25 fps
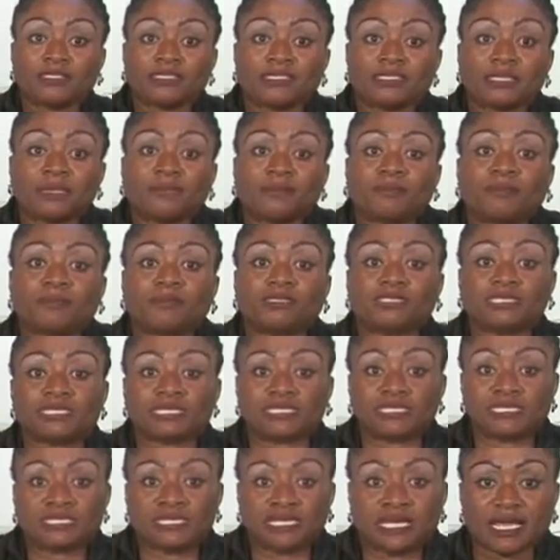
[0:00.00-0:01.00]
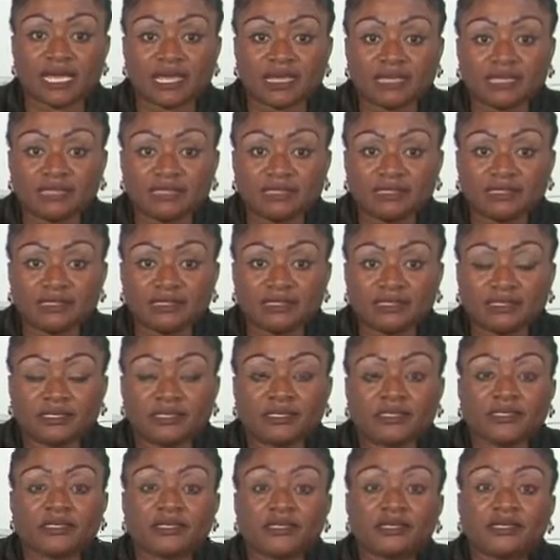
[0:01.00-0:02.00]
The procedure
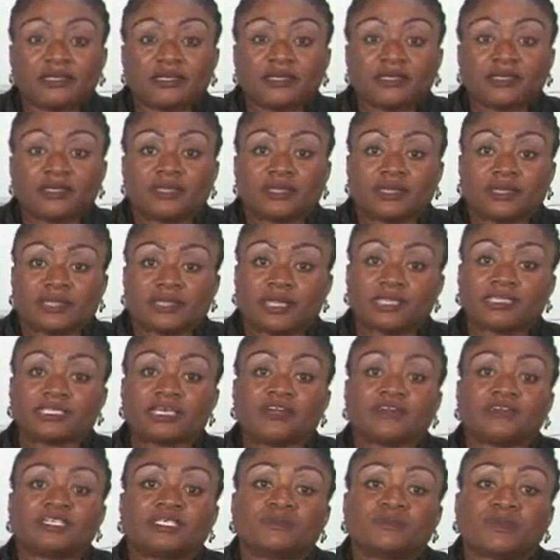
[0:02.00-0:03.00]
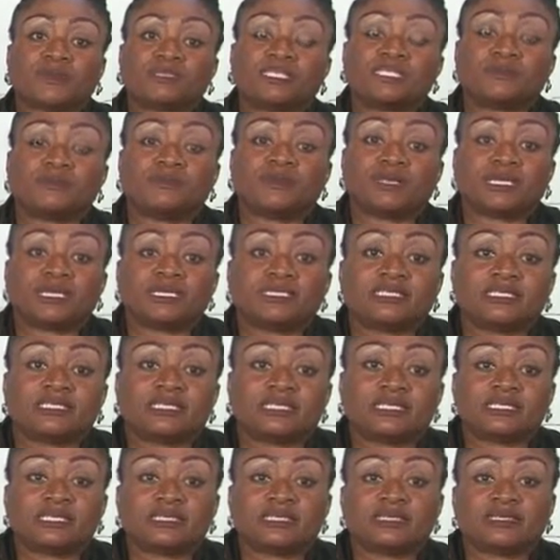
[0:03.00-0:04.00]
is a
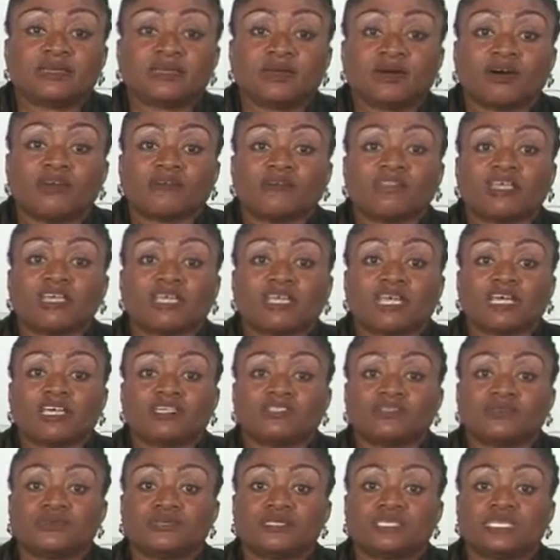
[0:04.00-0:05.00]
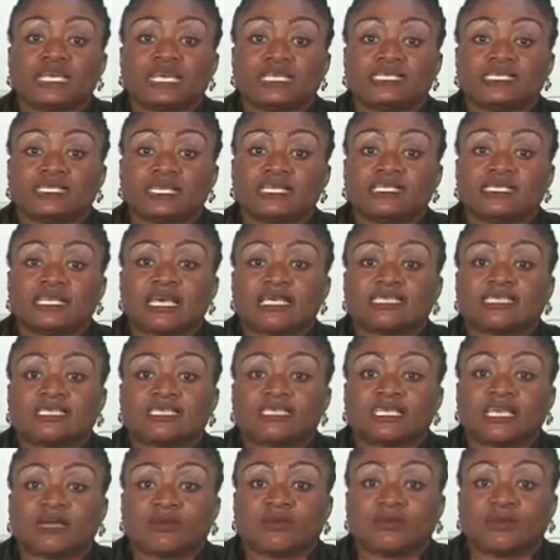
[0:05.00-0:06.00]
responsibility of the nurse to test the
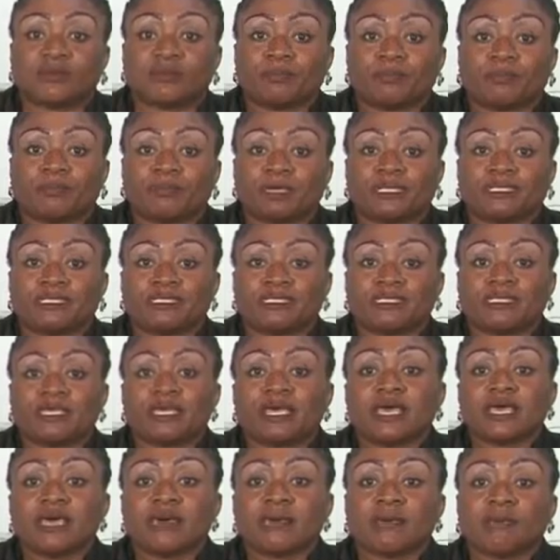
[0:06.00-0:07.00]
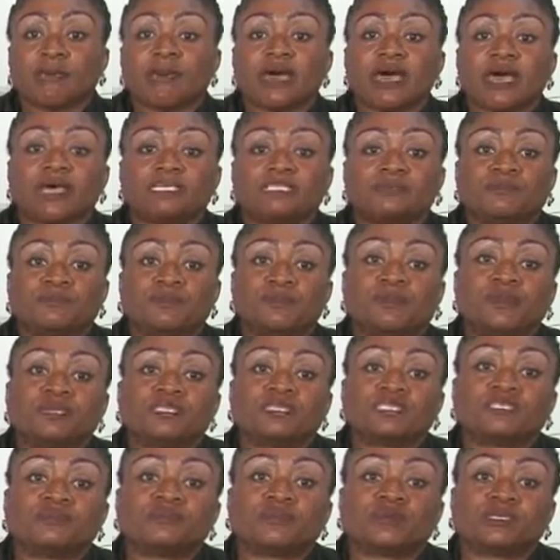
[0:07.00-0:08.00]
suction equipment by
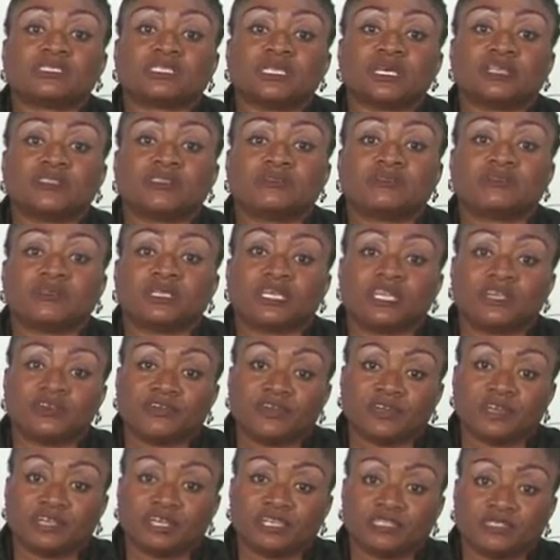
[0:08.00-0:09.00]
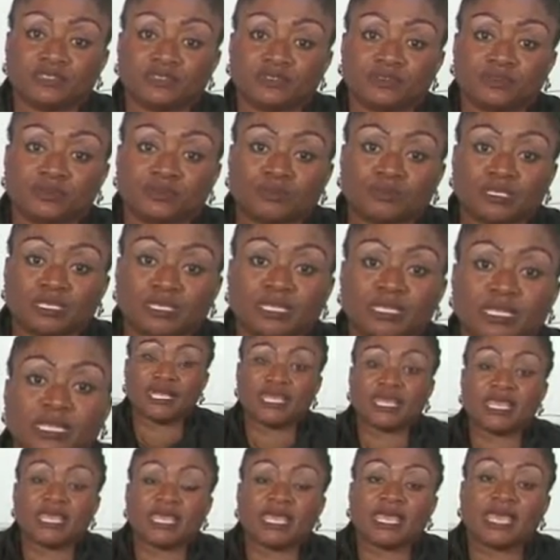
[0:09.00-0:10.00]
aspirating water through the drainage tubing,
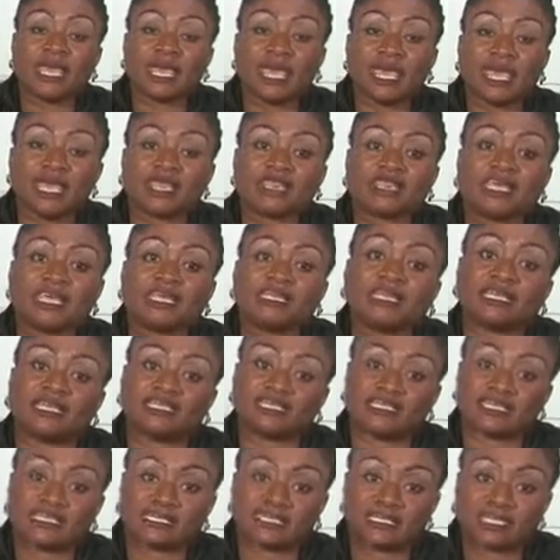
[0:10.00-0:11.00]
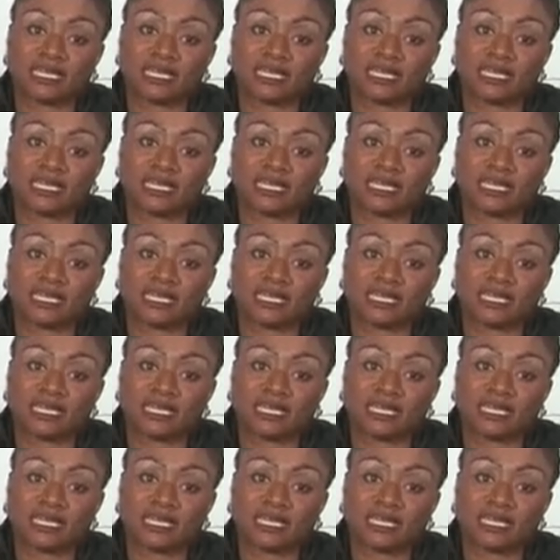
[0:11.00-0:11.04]
and then it is